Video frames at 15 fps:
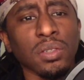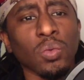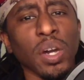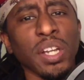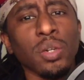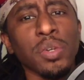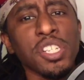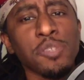
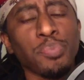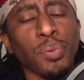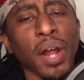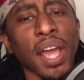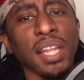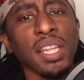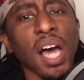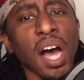When do we
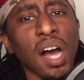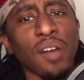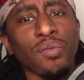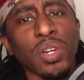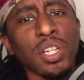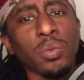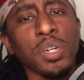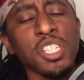spread
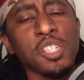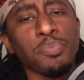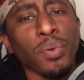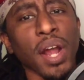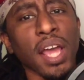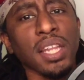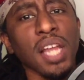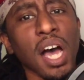love? When do we
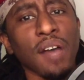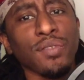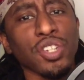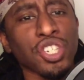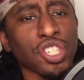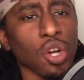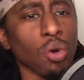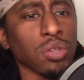spread love
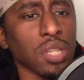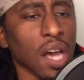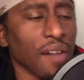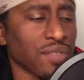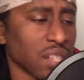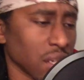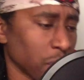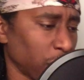and show
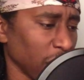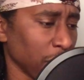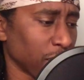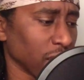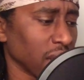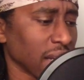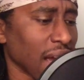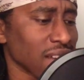love to the
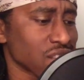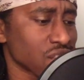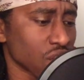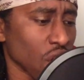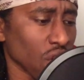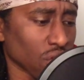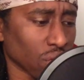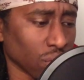people in our
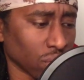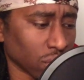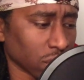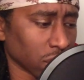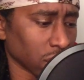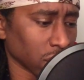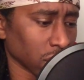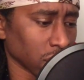circle?
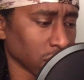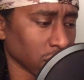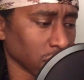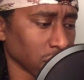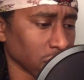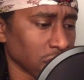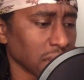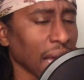
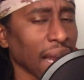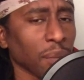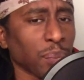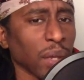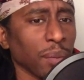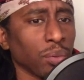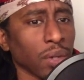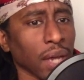There's a lot of
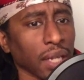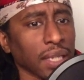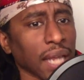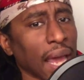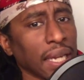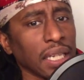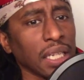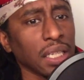people that,
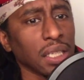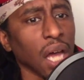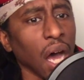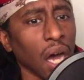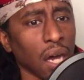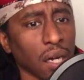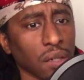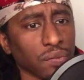that need
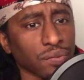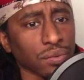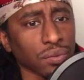love.